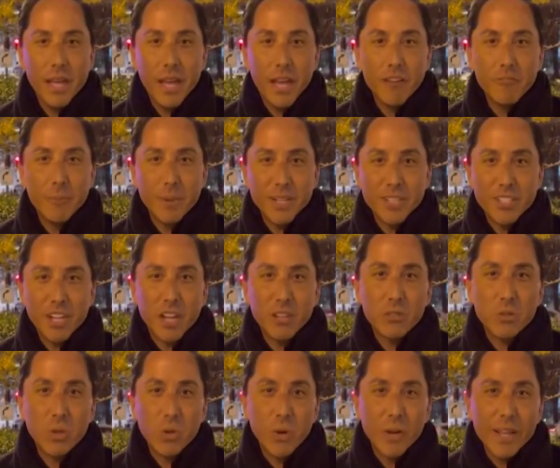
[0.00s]
Everybody,
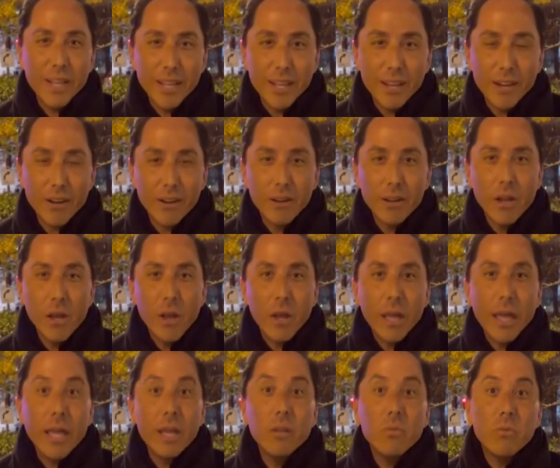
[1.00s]
Todd Gloria here
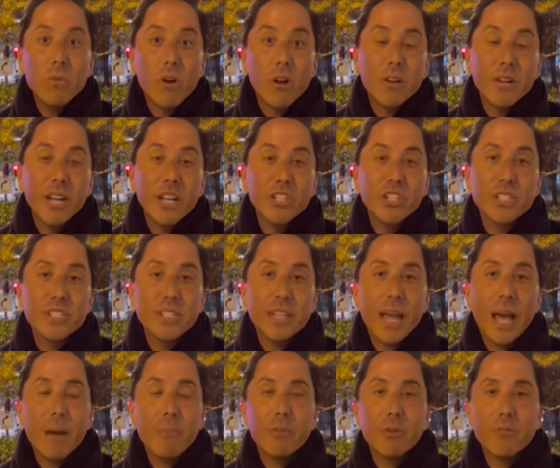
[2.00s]
in our nation's
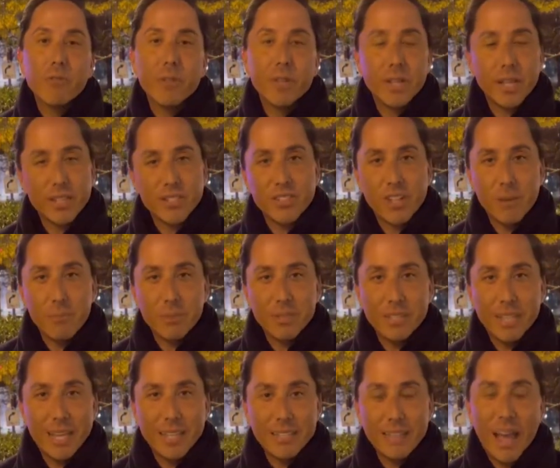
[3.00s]
capital for the next couple
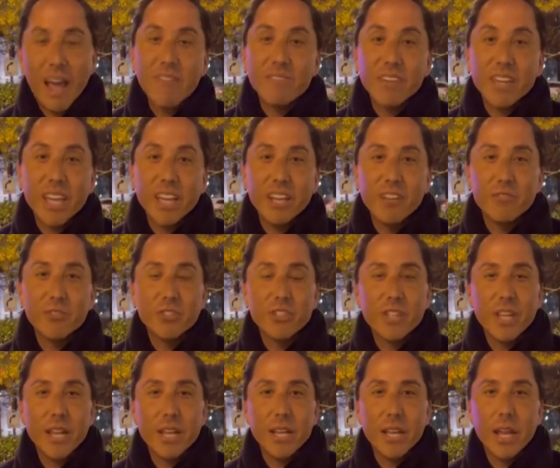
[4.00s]
of days, advocating for
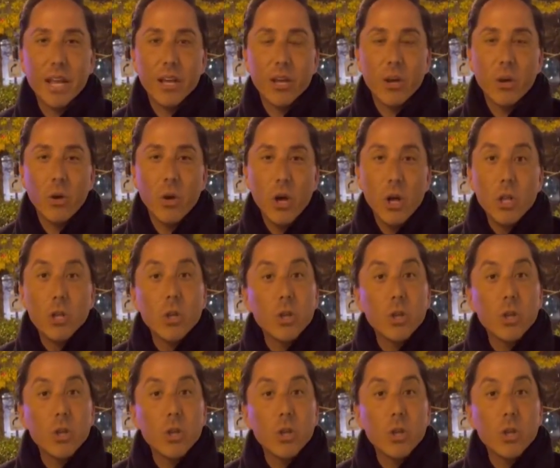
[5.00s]
San Diego.